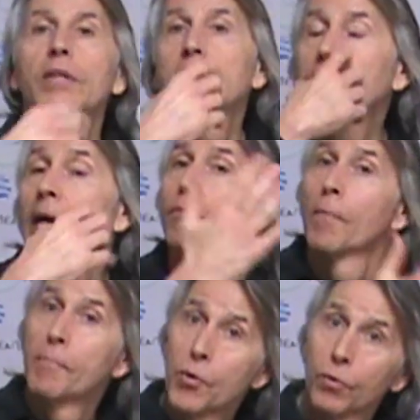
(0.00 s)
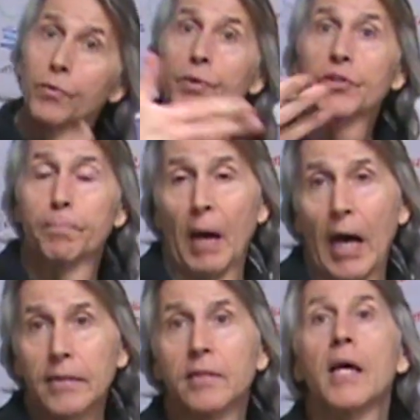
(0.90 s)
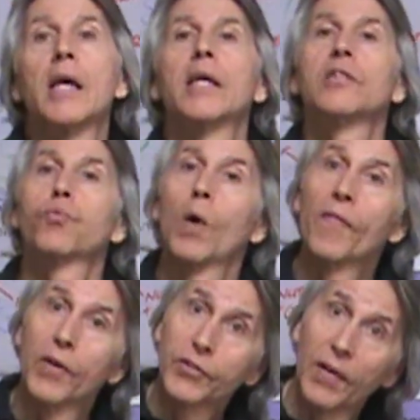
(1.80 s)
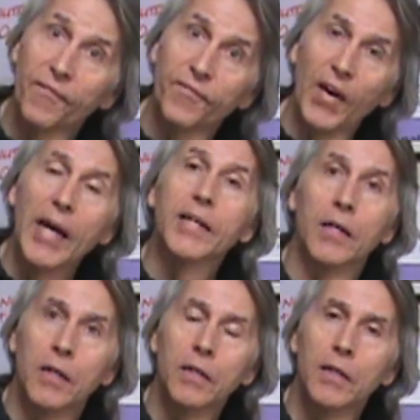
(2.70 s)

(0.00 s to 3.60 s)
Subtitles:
looking at immune response is when there's a fire,